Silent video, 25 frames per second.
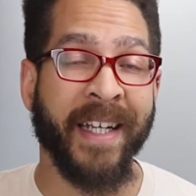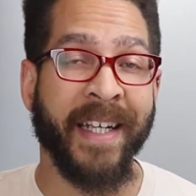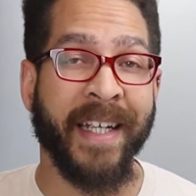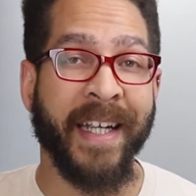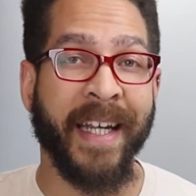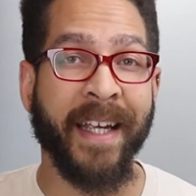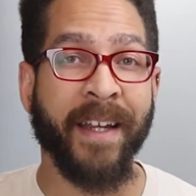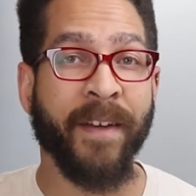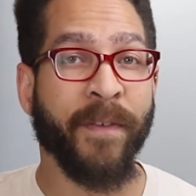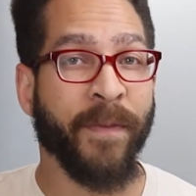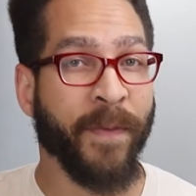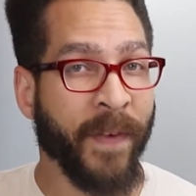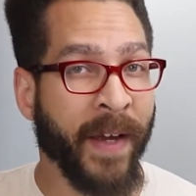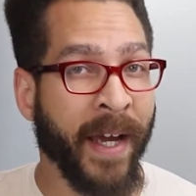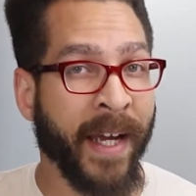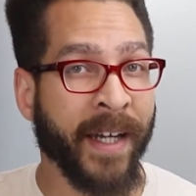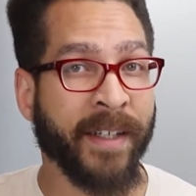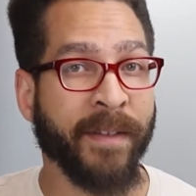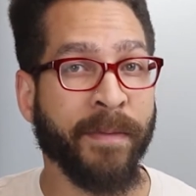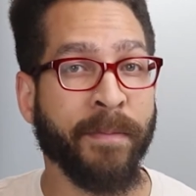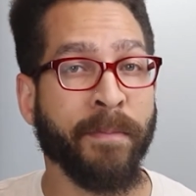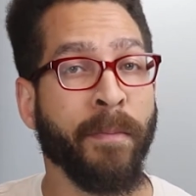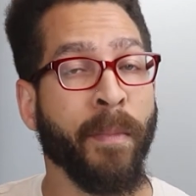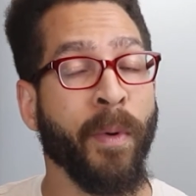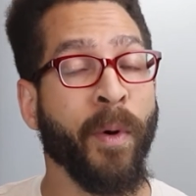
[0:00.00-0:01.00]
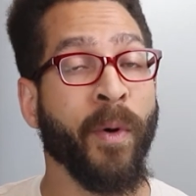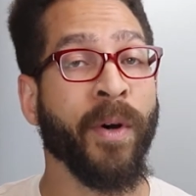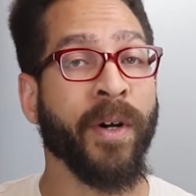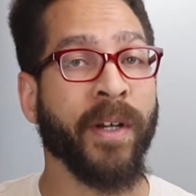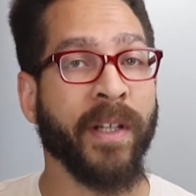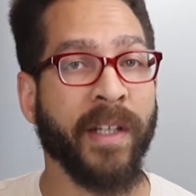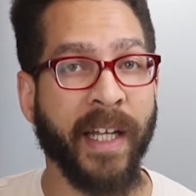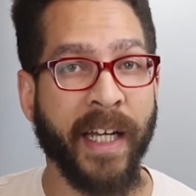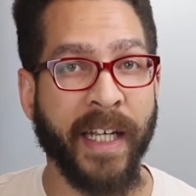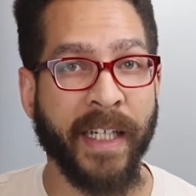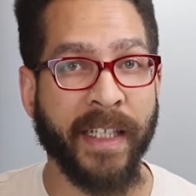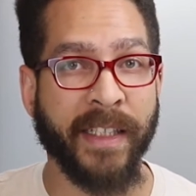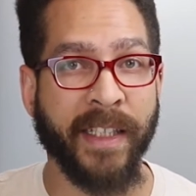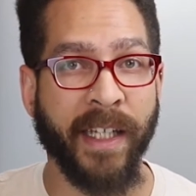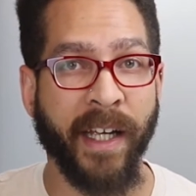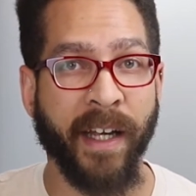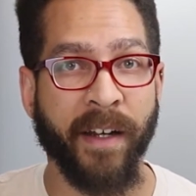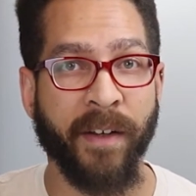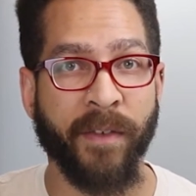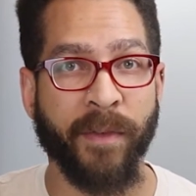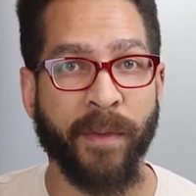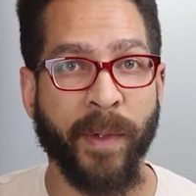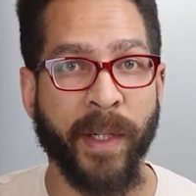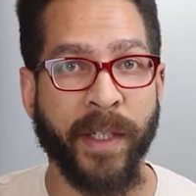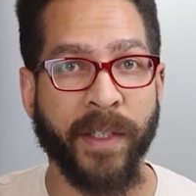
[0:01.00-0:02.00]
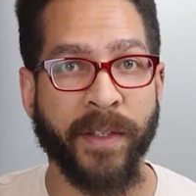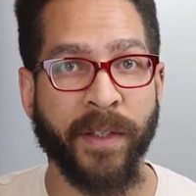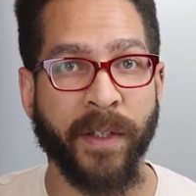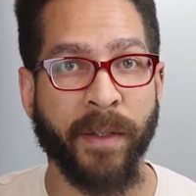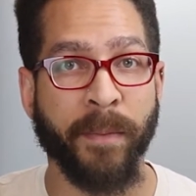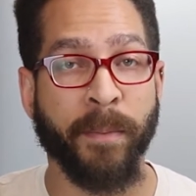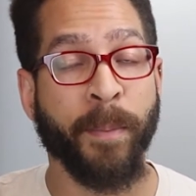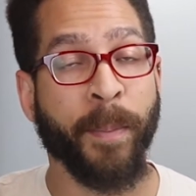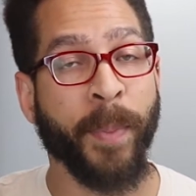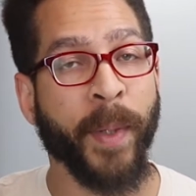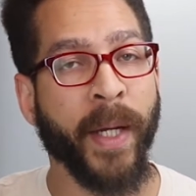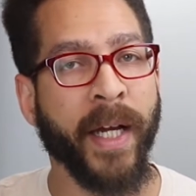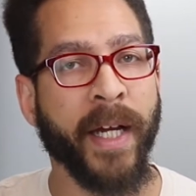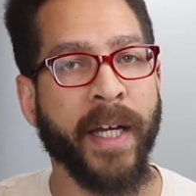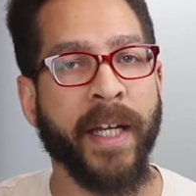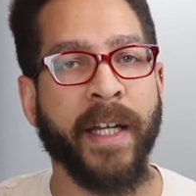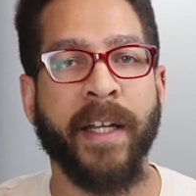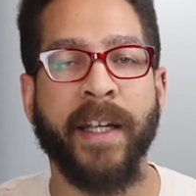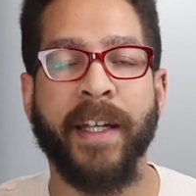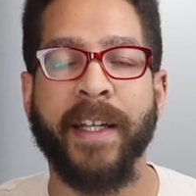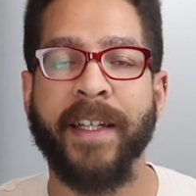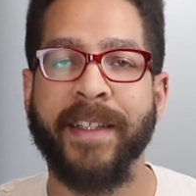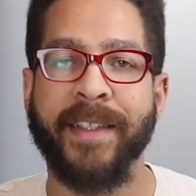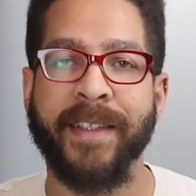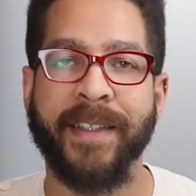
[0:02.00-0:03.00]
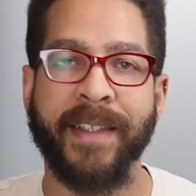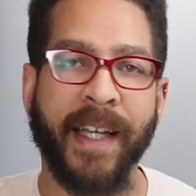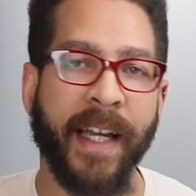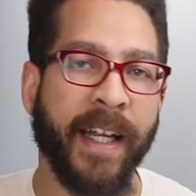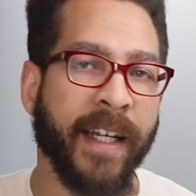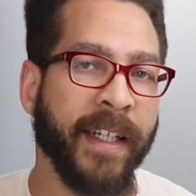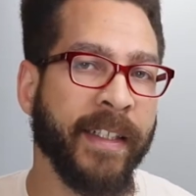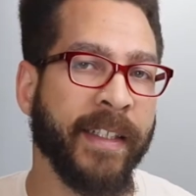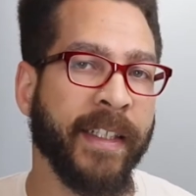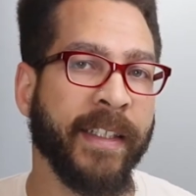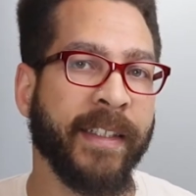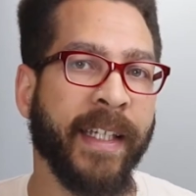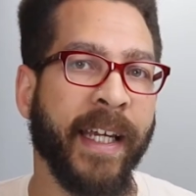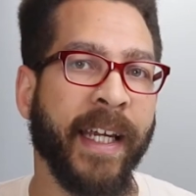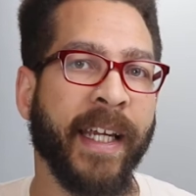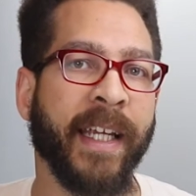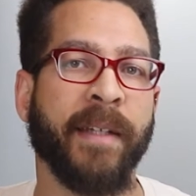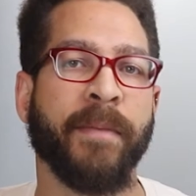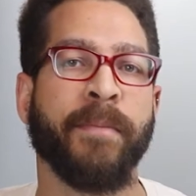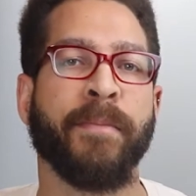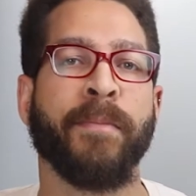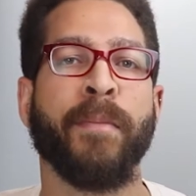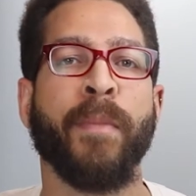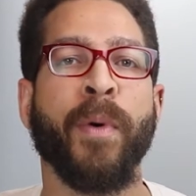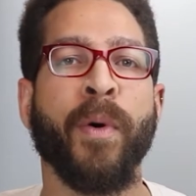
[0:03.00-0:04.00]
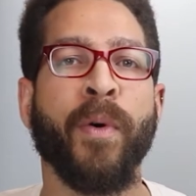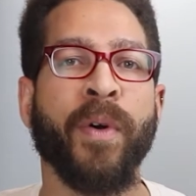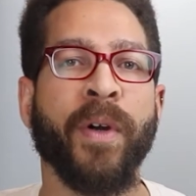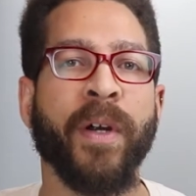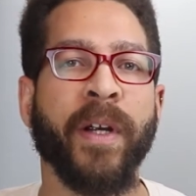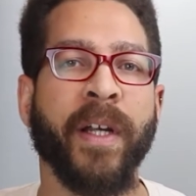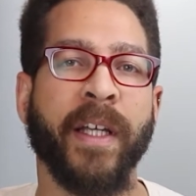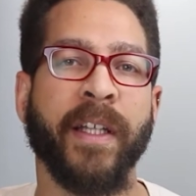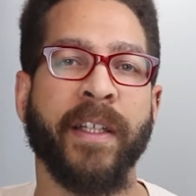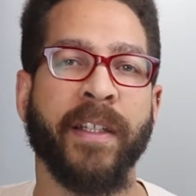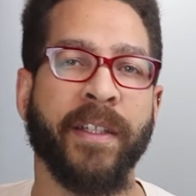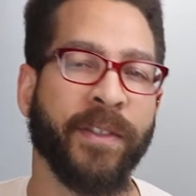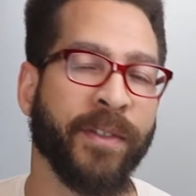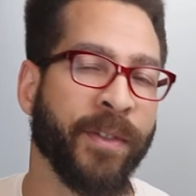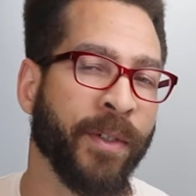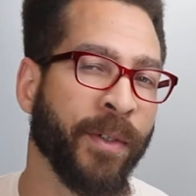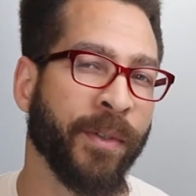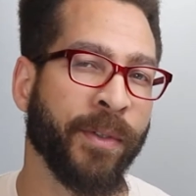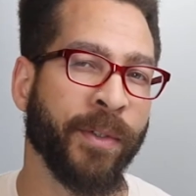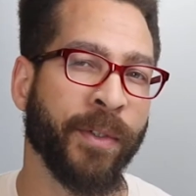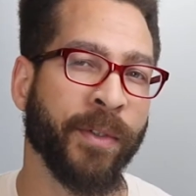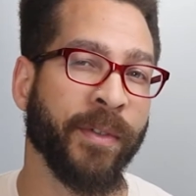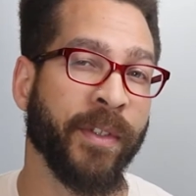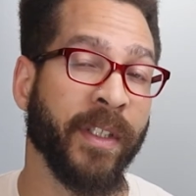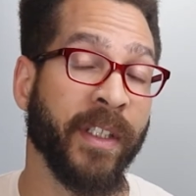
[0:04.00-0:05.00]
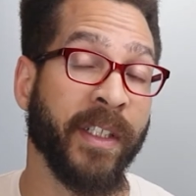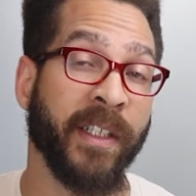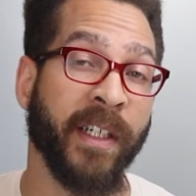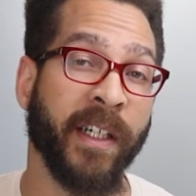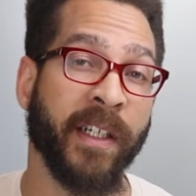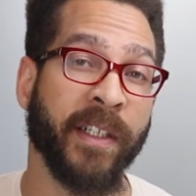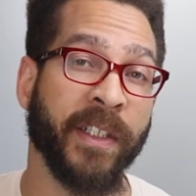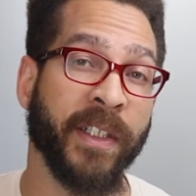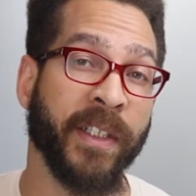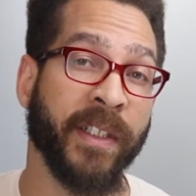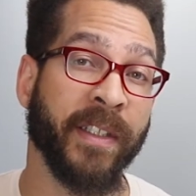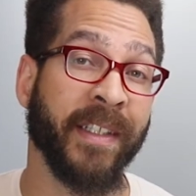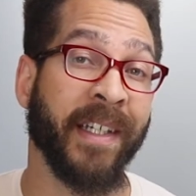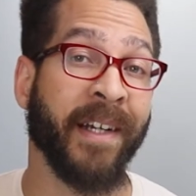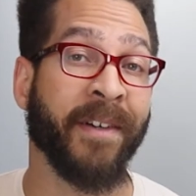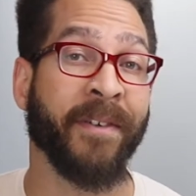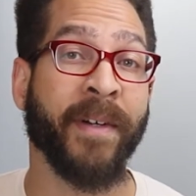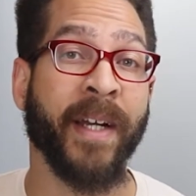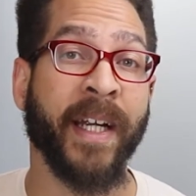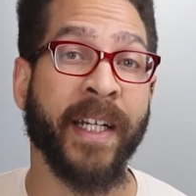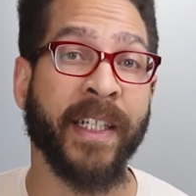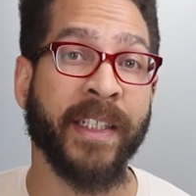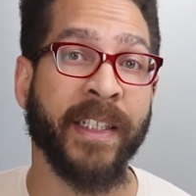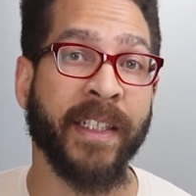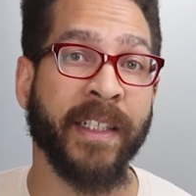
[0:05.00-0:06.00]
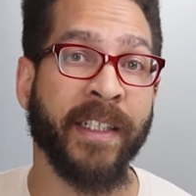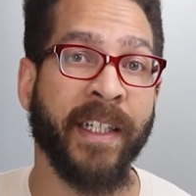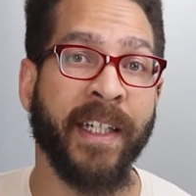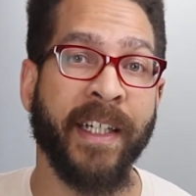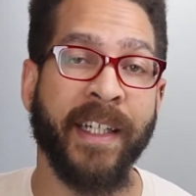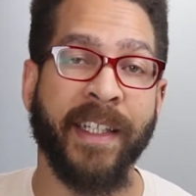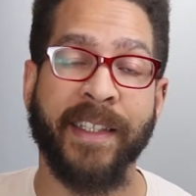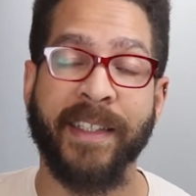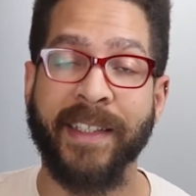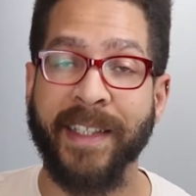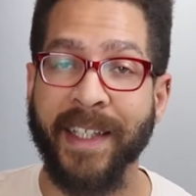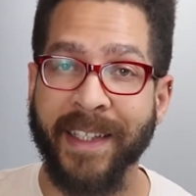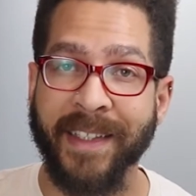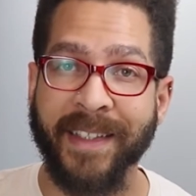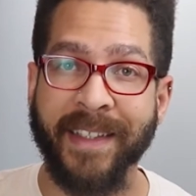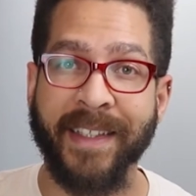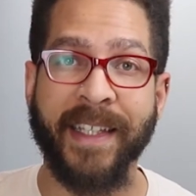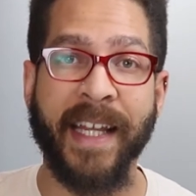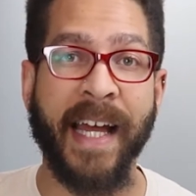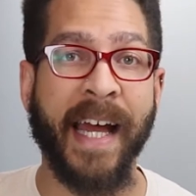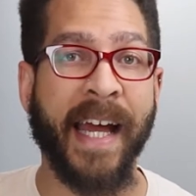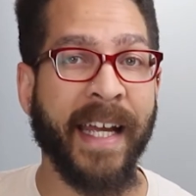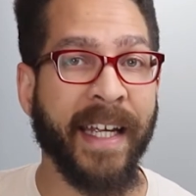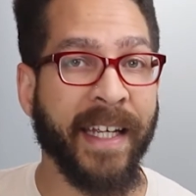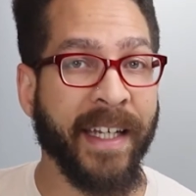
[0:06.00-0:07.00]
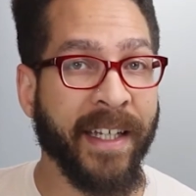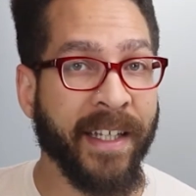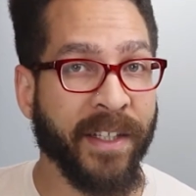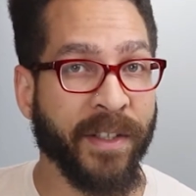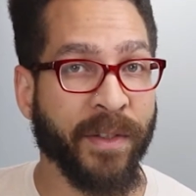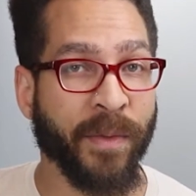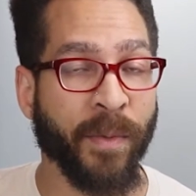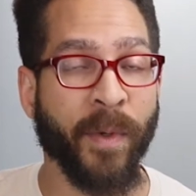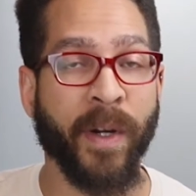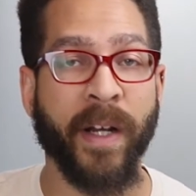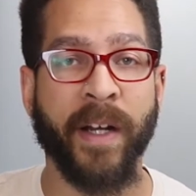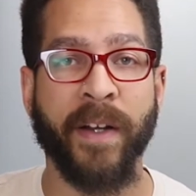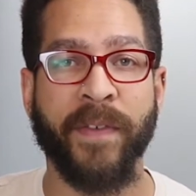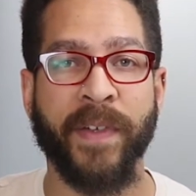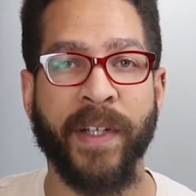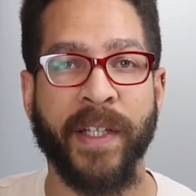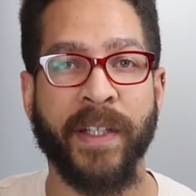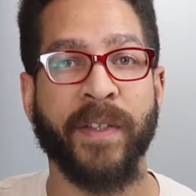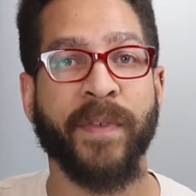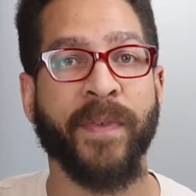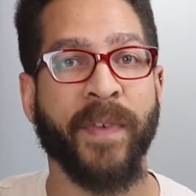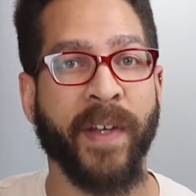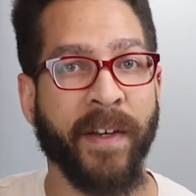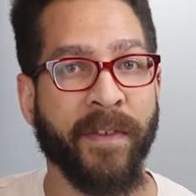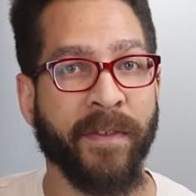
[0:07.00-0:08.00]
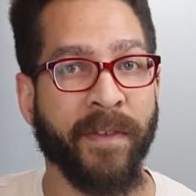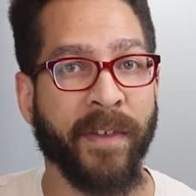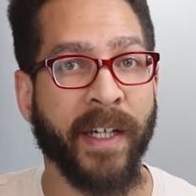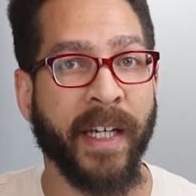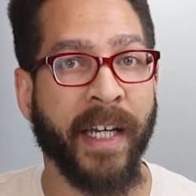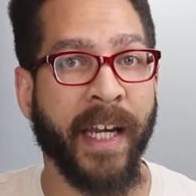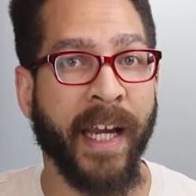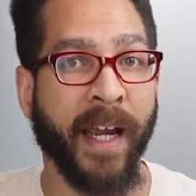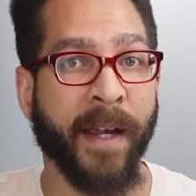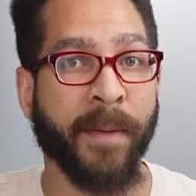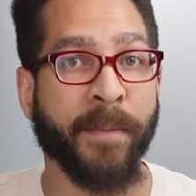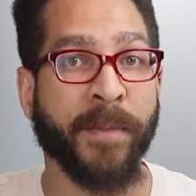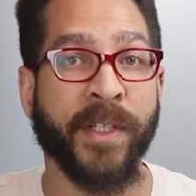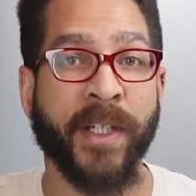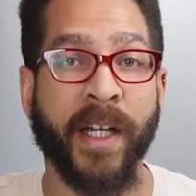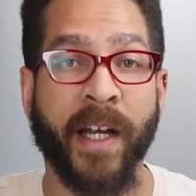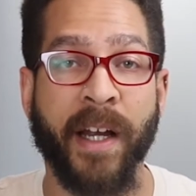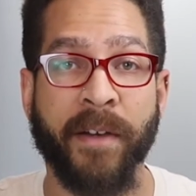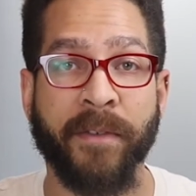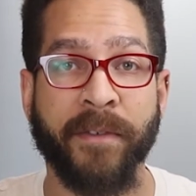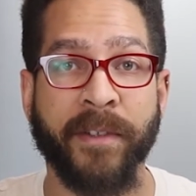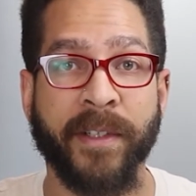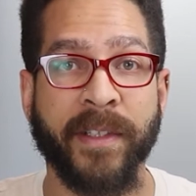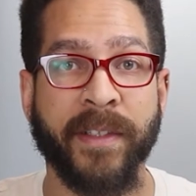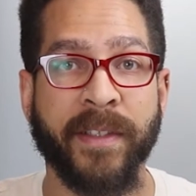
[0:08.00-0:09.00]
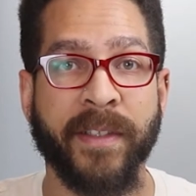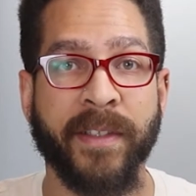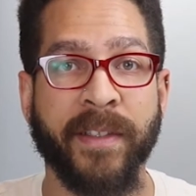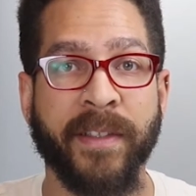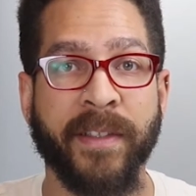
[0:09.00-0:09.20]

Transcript: in fact, more like Dead of Winter, but he decided to take it more in the social deduction direction since that is one of his favorite game genres.